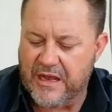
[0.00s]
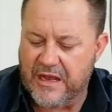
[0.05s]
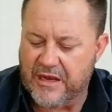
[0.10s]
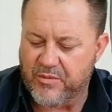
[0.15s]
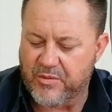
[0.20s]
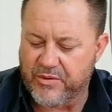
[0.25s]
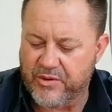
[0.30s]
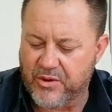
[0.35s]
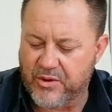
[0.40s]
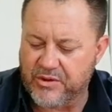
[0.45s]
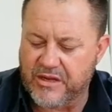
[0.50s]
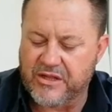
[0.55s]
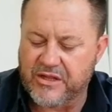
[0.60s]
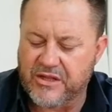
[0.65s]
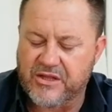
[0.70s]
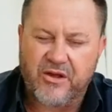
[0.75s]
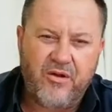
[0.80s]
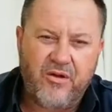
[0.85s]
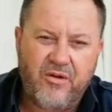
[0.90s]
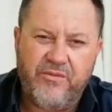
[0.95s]
it will not
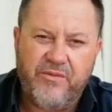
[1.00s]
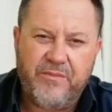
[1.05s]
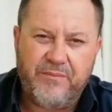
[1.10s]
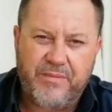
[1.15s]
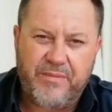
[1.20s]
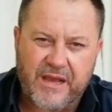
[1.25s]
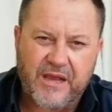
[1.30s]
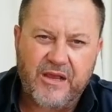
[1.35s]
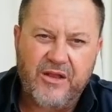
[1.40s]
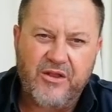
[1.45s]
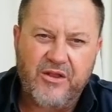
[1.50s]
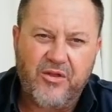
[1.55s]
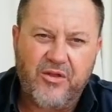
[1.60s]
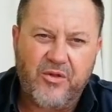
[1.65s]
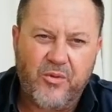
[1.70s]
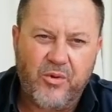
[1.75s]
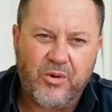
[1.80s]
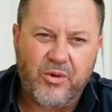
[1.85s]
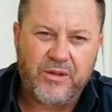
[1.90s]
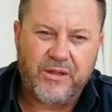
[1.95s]
dissolve back into
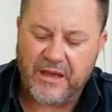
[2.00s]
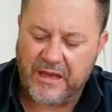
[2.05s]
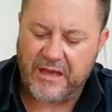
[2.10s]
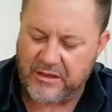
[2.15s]
the water.